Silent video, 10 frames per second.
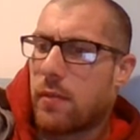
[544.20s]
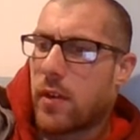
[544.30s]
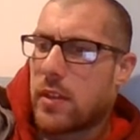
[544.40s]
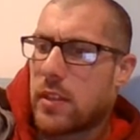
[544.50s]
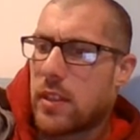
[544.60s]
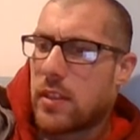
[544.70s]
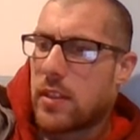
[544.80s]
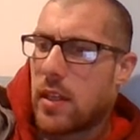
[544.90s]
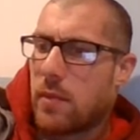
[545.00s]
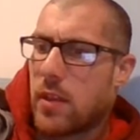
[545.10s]
At first, it
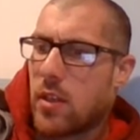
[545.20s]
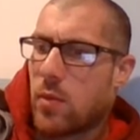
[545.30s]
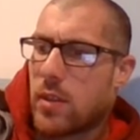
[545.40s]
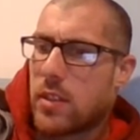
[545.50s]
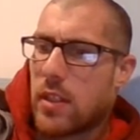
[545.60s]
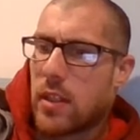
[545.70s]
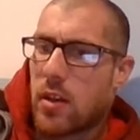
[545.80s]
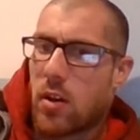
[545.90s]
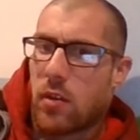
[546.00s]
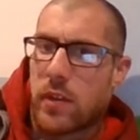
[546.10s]
seemed that you would see the
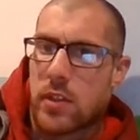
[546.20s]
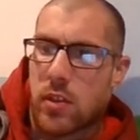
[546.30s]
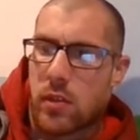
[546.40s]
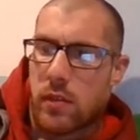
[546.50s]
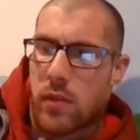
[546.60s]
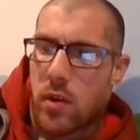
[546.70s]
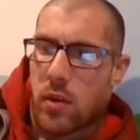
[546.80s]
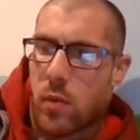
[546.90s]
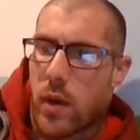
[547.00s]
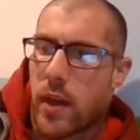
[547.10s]
dolphins only far
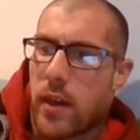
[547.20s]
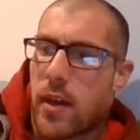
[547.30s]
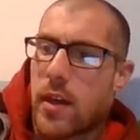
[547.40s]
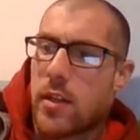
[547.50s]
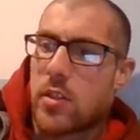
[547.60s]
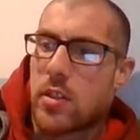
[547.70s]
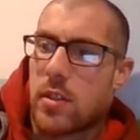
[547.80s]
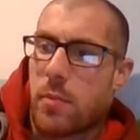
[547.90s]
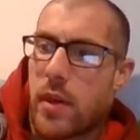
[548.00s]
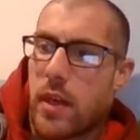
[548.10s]
away, just
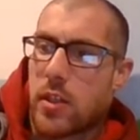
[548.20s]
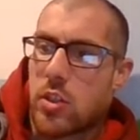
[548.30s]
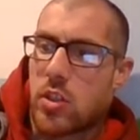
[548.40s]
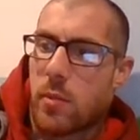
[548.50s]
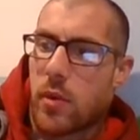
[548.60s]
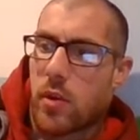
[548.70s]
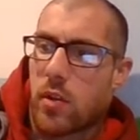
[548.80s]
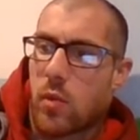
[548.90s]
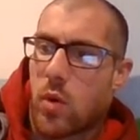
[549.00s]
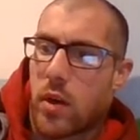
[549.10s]
a pink shimmer
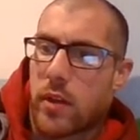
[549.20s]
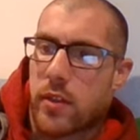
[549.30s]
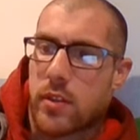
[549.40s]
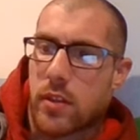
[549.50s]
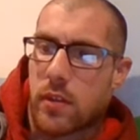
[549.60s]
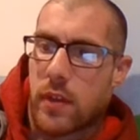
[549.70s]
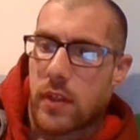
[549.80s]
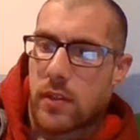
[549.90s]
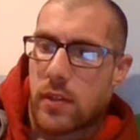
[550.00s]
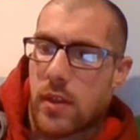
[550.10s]
on the water's
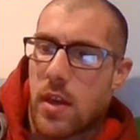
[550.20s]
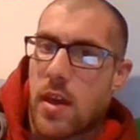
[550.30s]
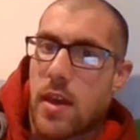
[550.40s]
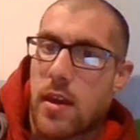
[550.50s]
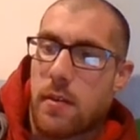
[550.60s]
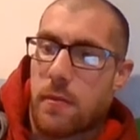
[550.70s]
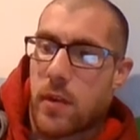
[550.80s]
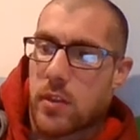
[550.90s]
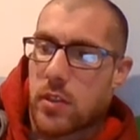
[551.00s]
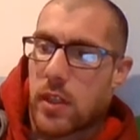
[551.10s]
surface. At
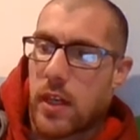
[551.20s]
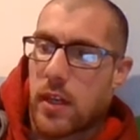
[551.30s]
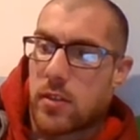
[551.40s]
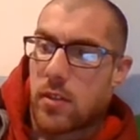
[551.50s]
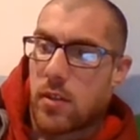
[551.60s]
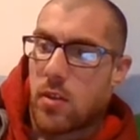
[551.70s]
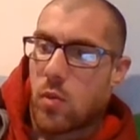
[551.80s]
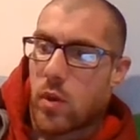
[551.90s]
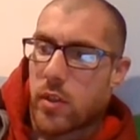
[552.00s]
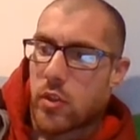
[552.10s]
first glance, you
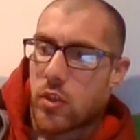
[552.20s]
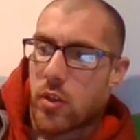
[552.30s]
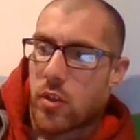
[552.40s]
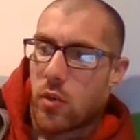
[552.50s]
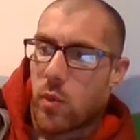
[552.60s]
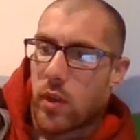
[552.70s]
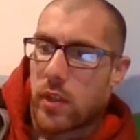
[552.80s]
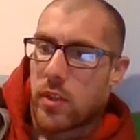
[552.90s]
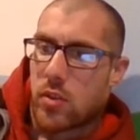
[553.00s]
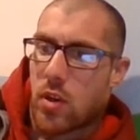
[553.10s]
weren't sure you
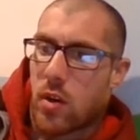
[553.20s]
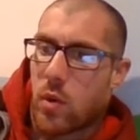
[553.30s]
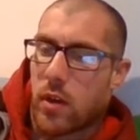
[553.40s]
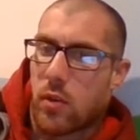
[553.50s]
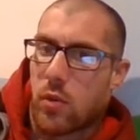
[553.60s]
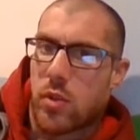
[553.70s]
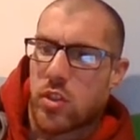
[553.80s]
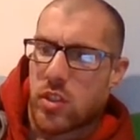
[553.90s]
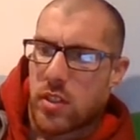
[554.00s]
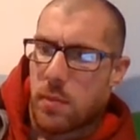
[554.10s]
really saw one or
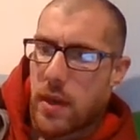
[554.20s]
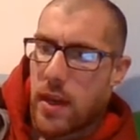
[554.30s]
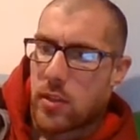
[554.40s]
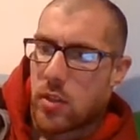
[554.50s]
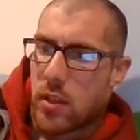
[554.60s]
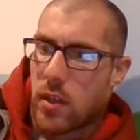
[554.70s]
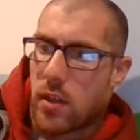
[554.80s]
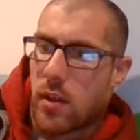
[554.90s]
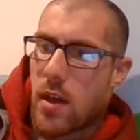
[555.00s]
just imagined it.